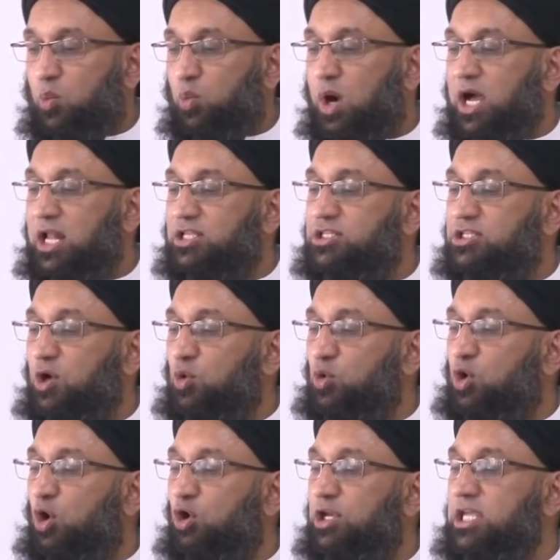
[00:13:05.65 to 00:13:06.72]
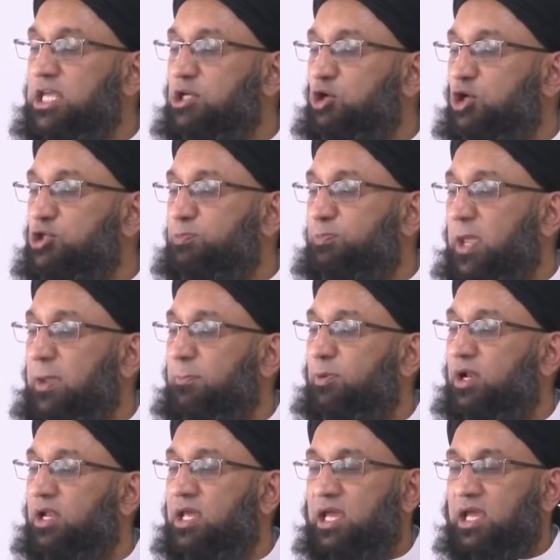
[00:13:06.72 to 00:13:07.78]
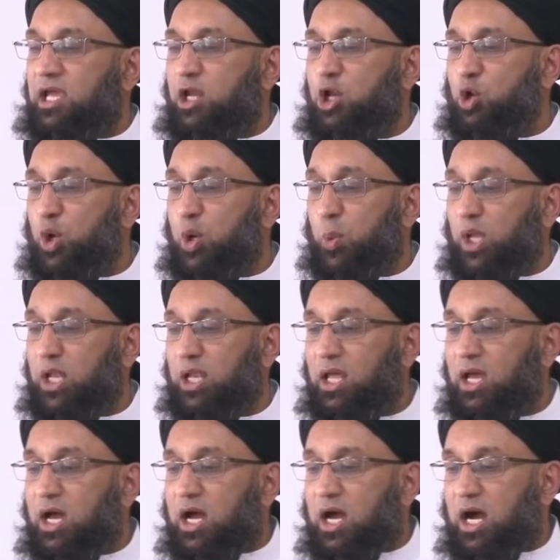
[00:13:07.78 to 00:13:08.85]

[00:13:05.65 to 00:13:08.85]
while so-called Negroes people in Louisville